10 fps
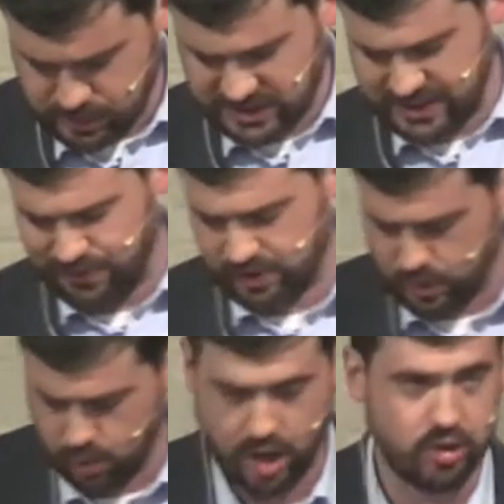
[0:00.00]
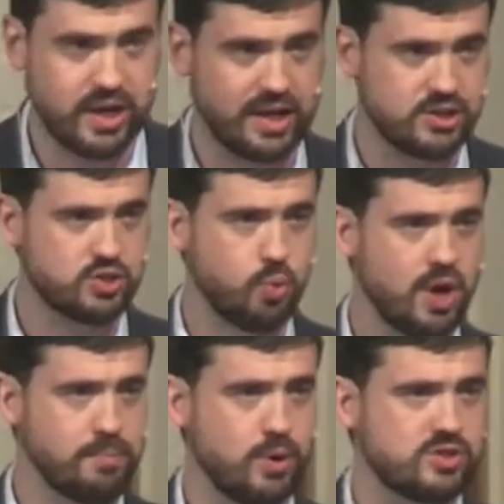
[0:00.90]
specifically, we're not looking at just
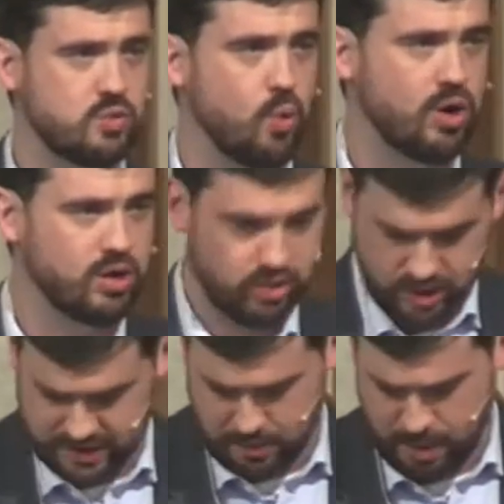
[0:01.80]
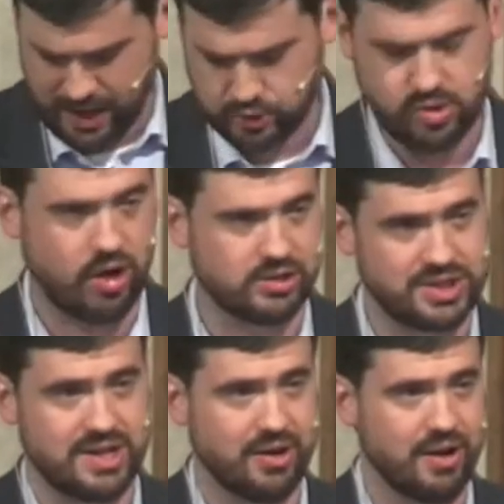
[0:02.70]
one person. We're going to look at the patriarchs
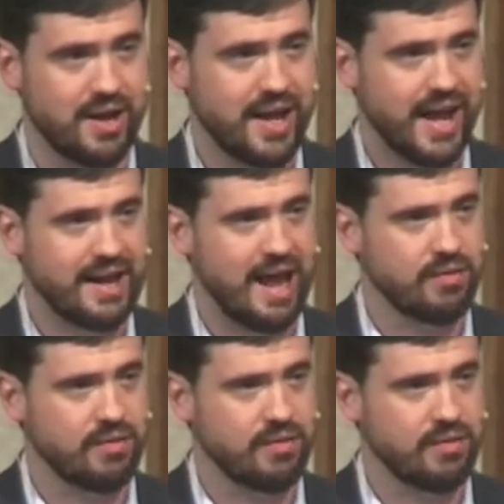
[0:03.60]
here and